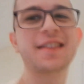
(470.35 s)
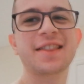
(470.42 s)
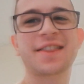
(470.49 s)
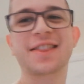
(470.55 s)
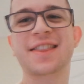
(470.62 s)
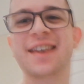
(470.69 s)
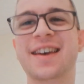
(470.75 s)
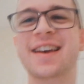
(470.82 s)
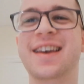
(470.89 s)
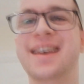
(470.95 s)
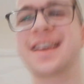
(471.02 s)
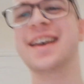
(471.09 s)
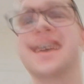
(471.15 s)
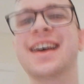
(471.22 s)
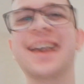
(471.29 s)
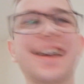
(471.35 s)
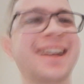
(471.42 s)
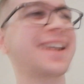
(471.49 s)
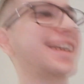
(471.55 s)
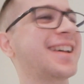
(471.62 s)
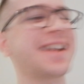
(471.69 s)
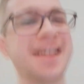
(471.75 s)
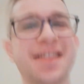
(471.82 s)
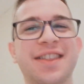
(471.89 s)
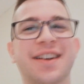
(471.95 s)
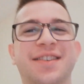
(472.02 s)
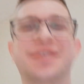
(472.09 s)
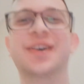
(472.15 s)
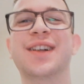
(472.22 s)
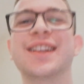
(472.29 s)
The the
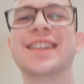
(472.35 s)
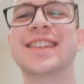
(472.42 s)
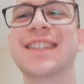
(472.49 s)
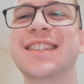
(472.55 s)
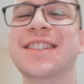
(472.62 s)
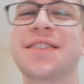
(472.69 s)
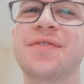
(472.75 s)
quality is